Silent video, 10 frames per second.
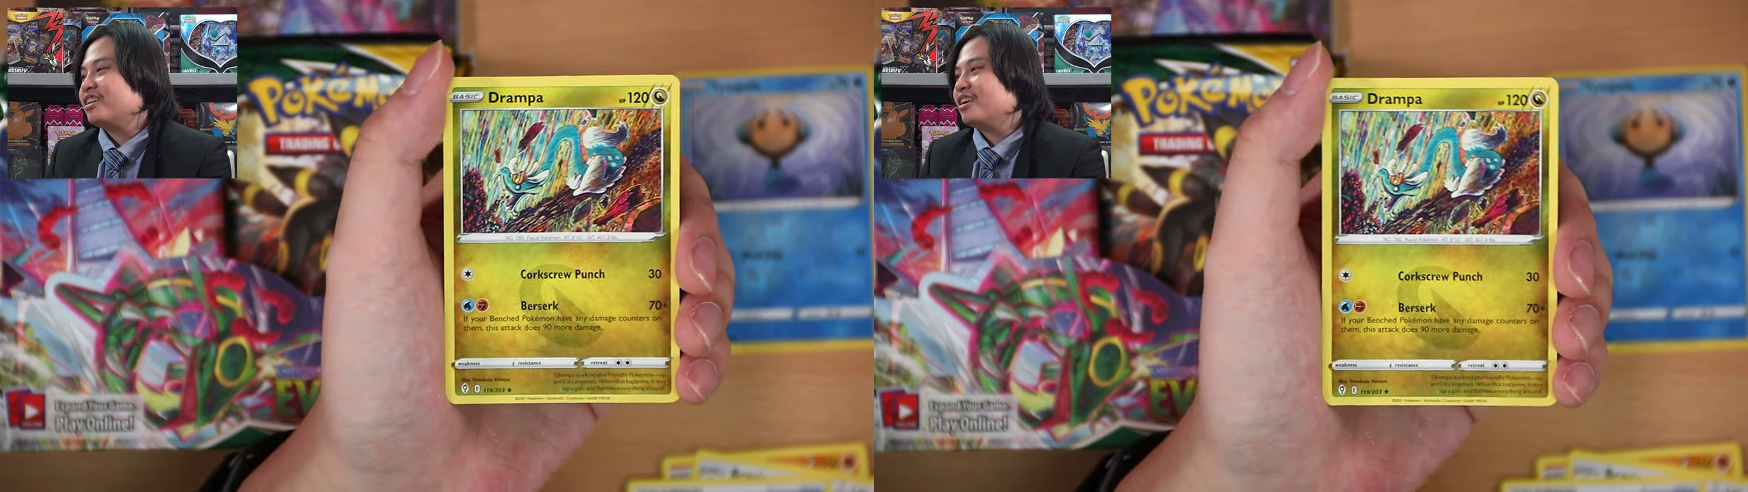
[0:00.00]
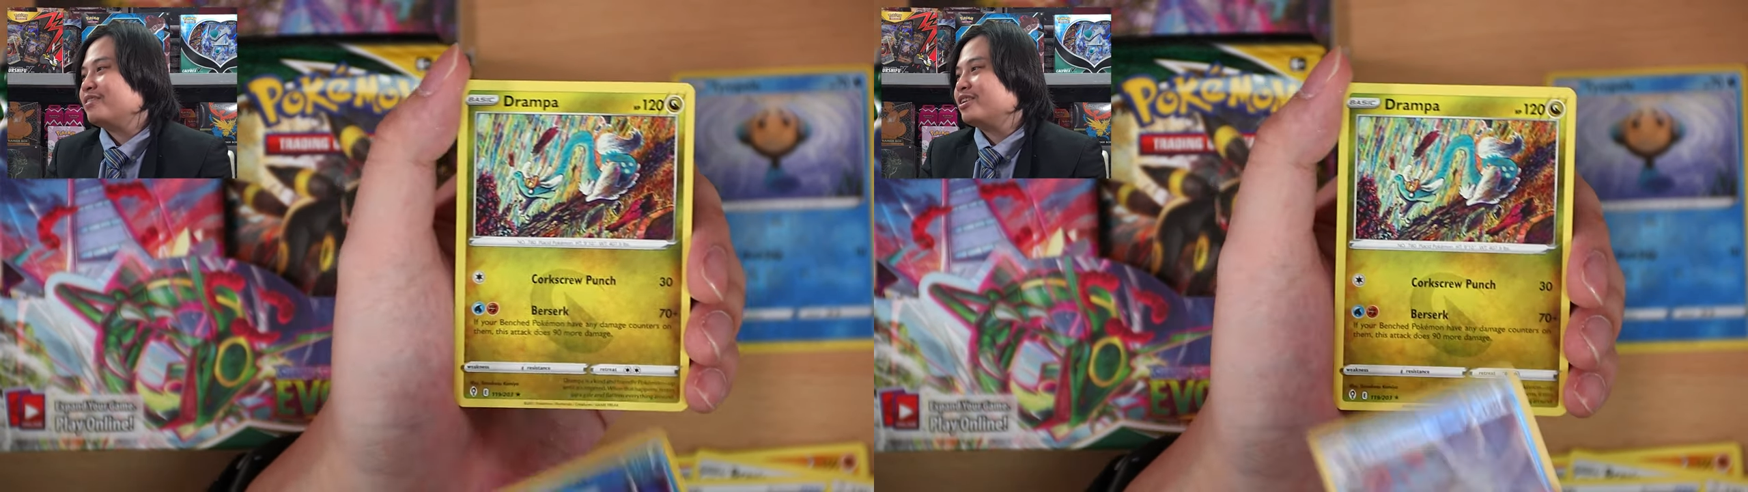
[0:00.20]

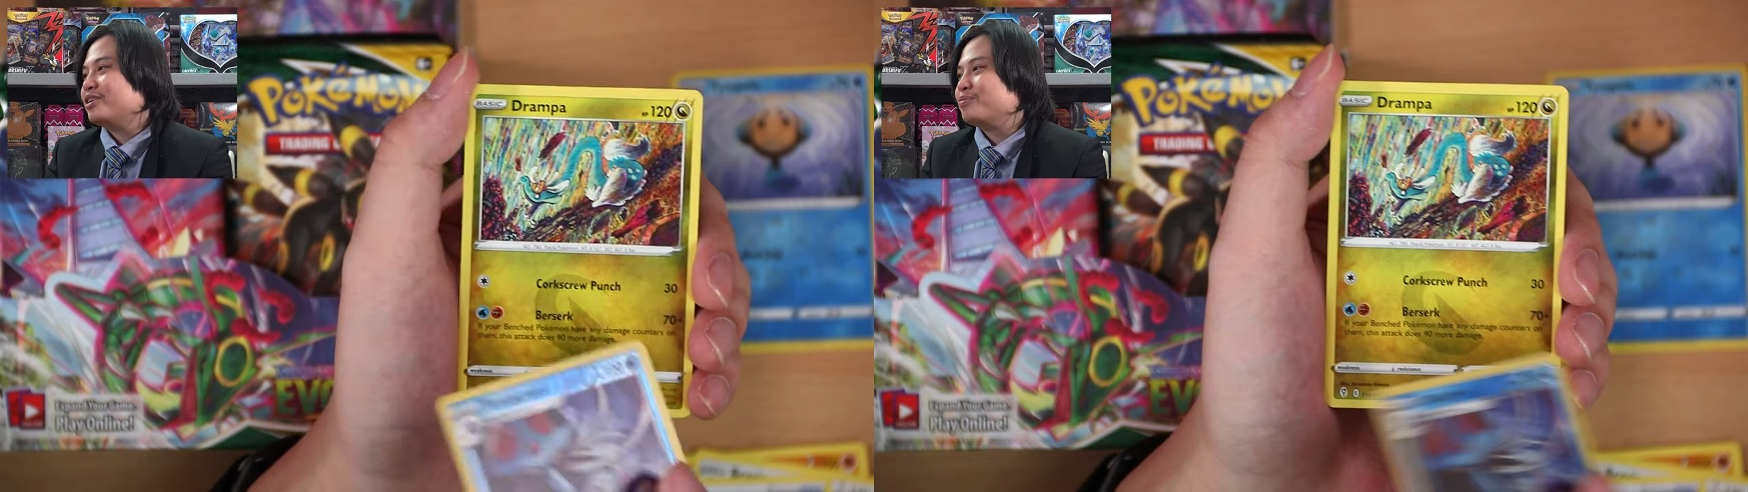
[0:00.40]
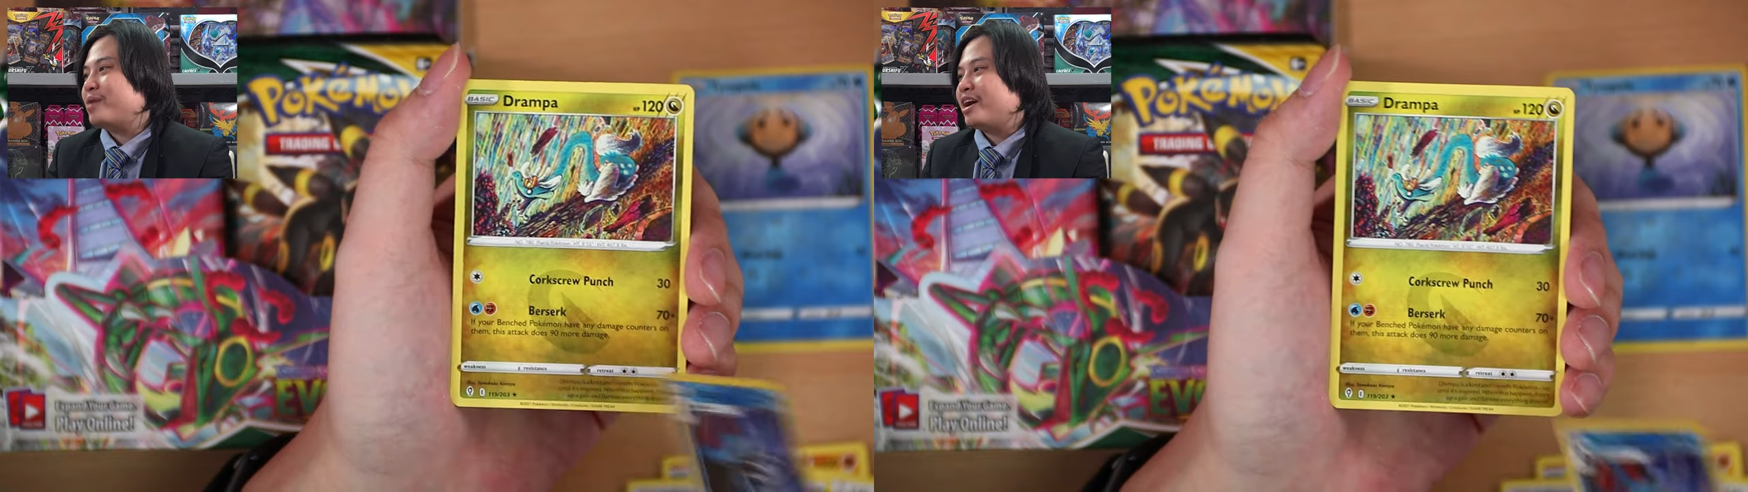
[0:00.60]
Loving the
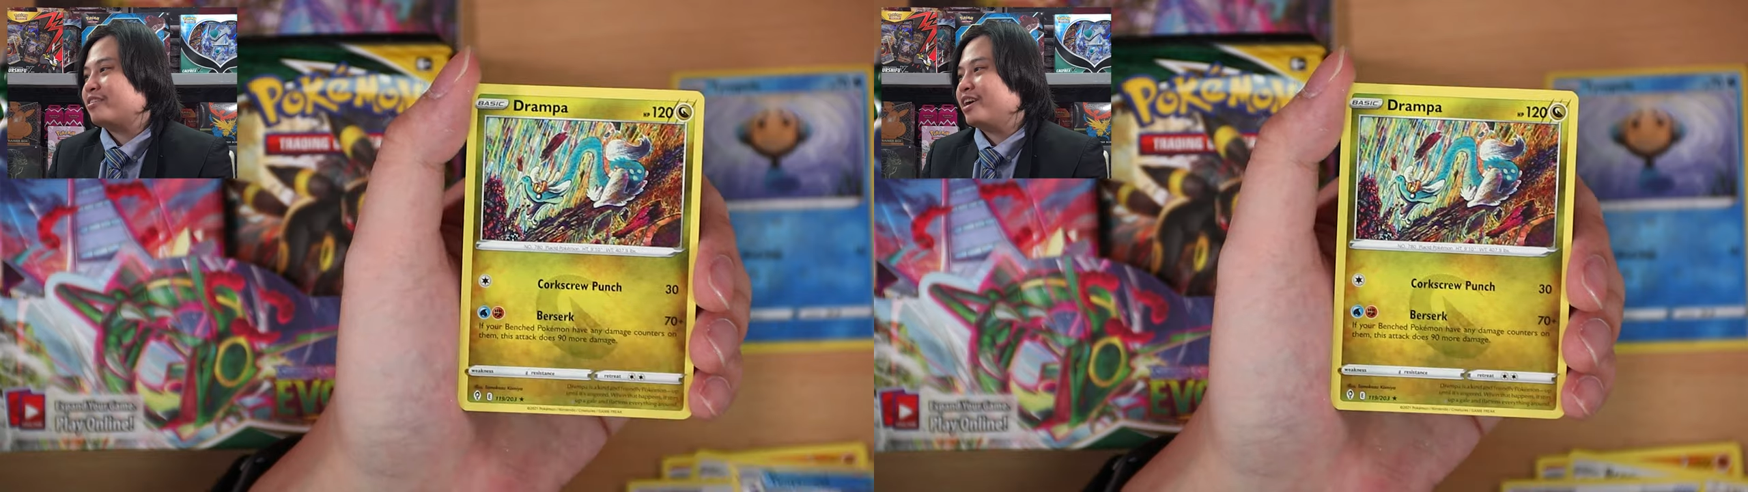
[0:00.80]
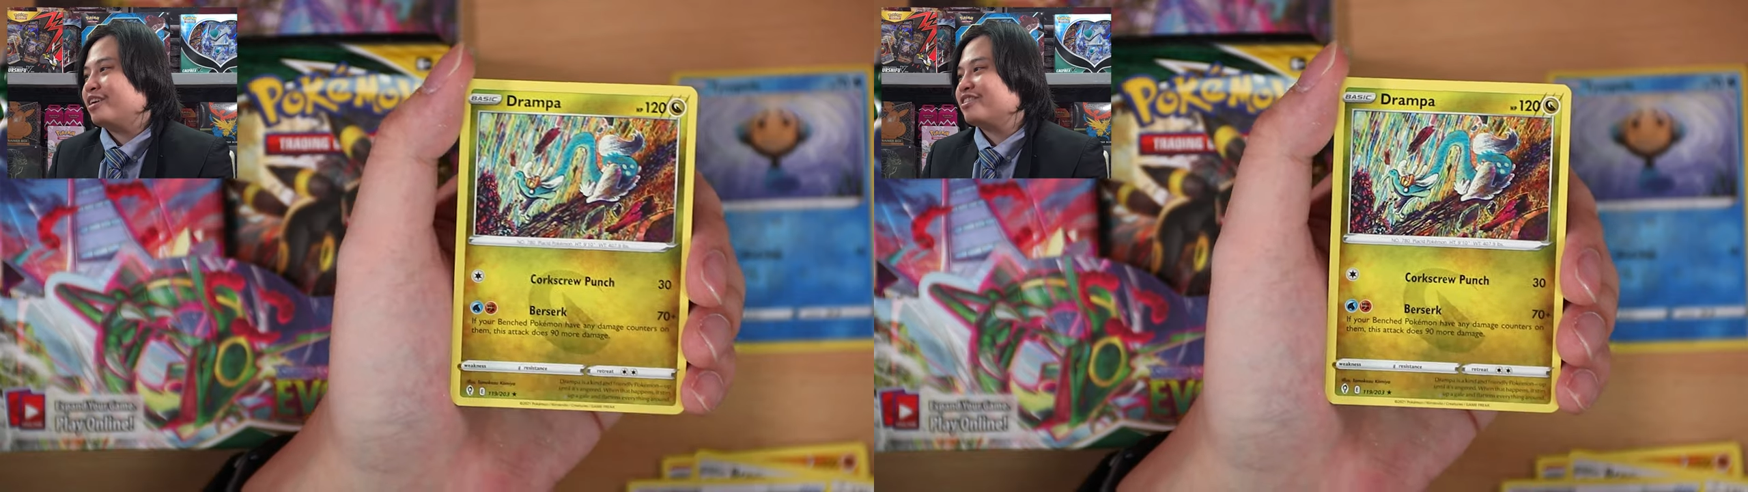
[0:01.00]
whole
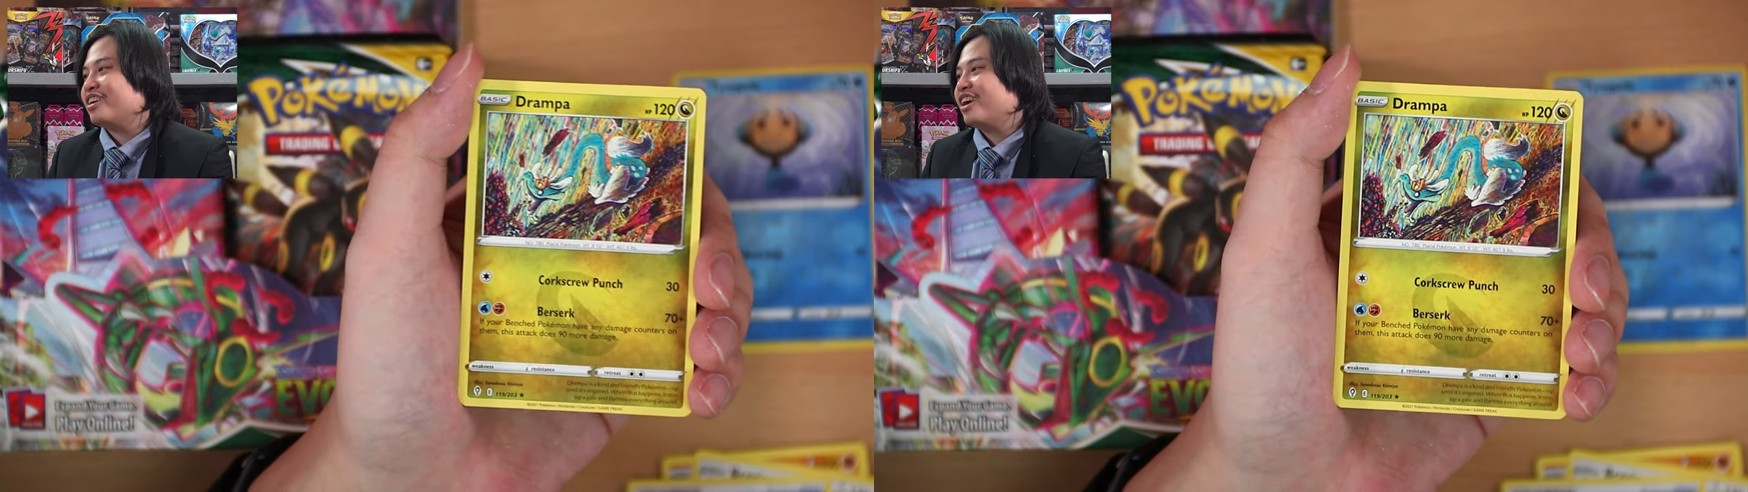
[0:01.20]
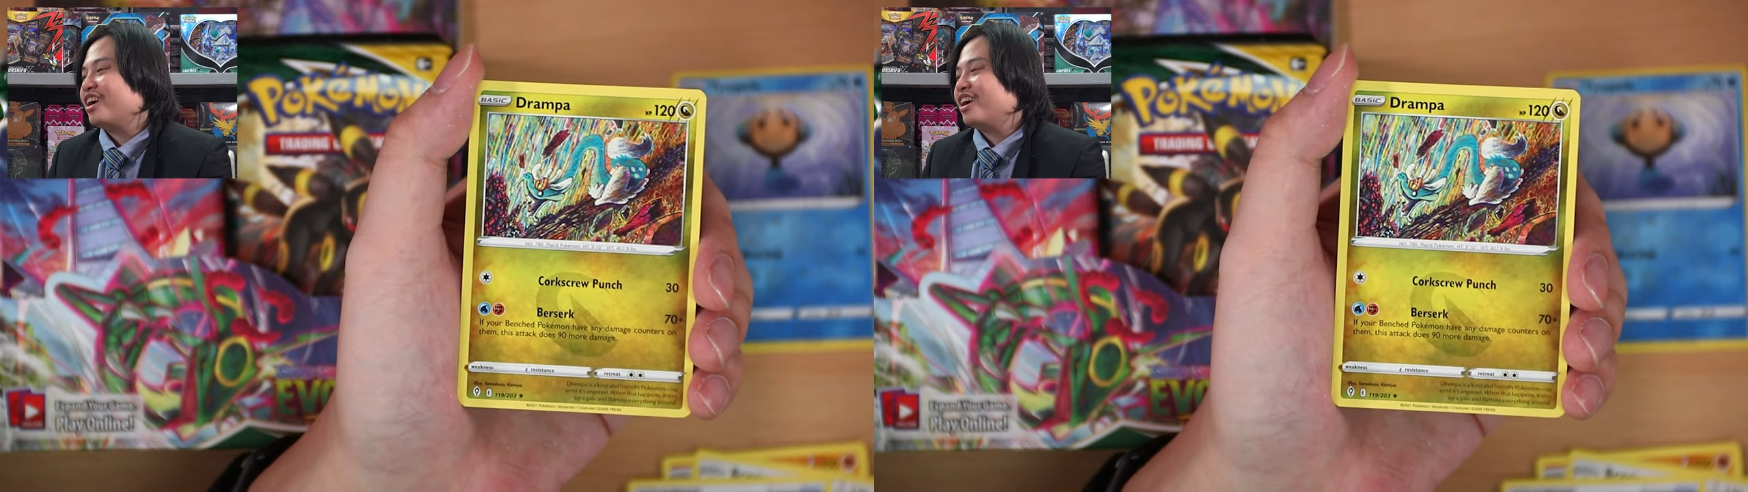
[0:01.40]
background.